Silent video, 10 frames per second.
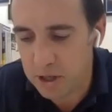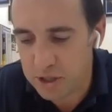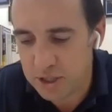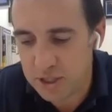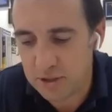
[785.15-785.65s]

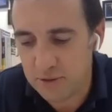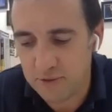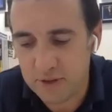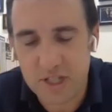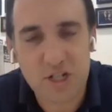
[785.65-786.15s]
emergence
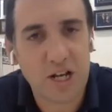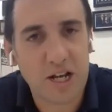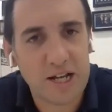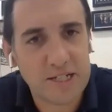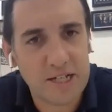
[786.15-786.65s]
of
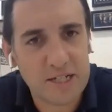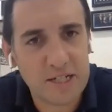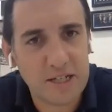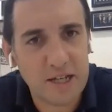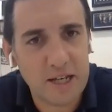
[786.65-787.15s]
digital assets
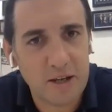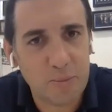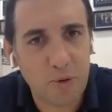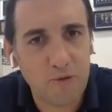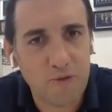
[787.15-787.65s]
in, in the
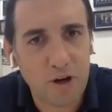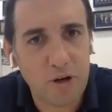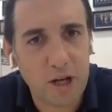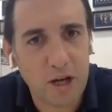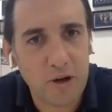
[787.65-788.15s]

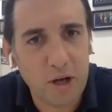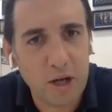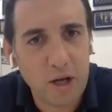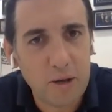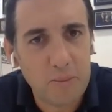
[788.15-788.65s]
portfolio
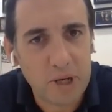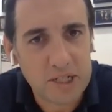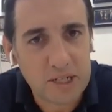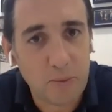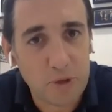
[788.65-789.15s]
being
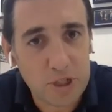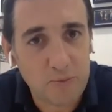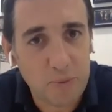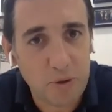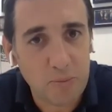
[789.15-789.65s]
something which
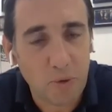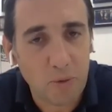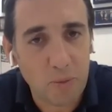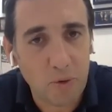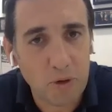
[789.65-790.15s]
you put more
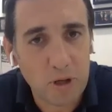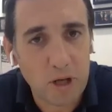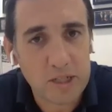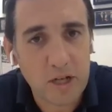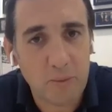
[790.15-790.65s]
and more
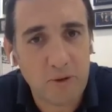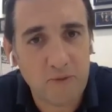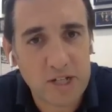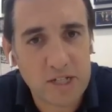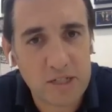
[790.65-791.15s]
uh, time and
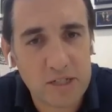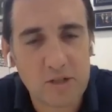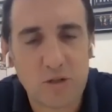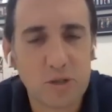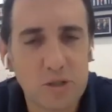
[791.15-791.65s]
invest into.
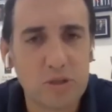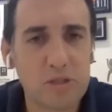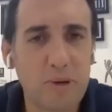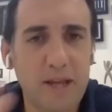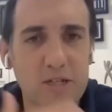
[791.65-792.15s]
Talk, talk to
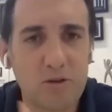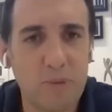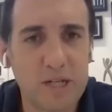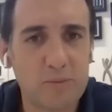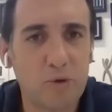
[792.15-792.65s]
us about that sort of
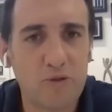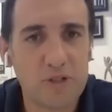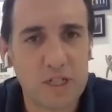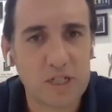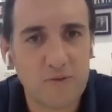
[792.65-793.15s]

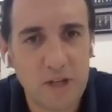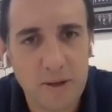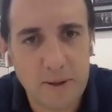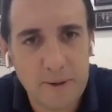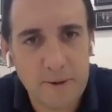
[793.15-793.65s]
metamorphosis for you.